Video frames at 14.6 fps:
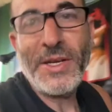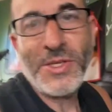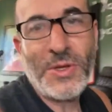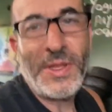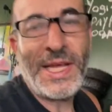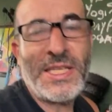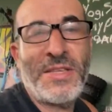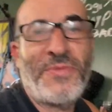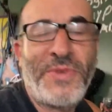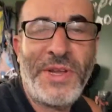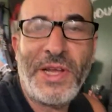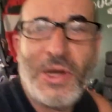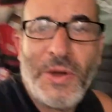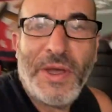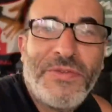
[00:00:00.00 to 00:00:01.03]
so that's the
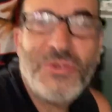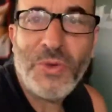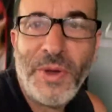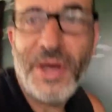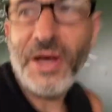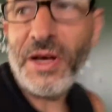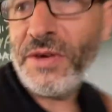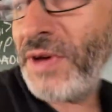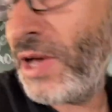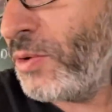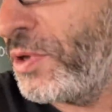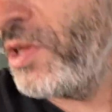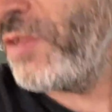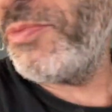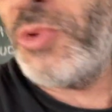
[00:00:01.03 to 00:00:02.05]
Freego F12. I
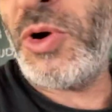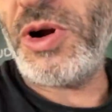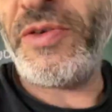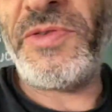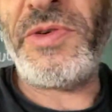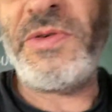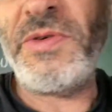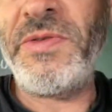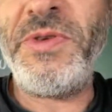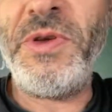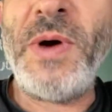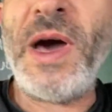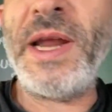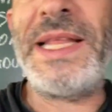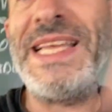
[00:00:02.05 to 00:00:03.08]
will give more of a review
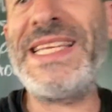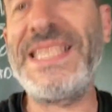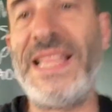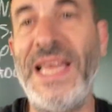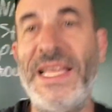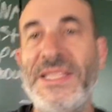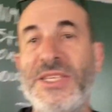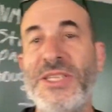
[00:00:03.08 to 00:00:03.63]
on it. Let's light the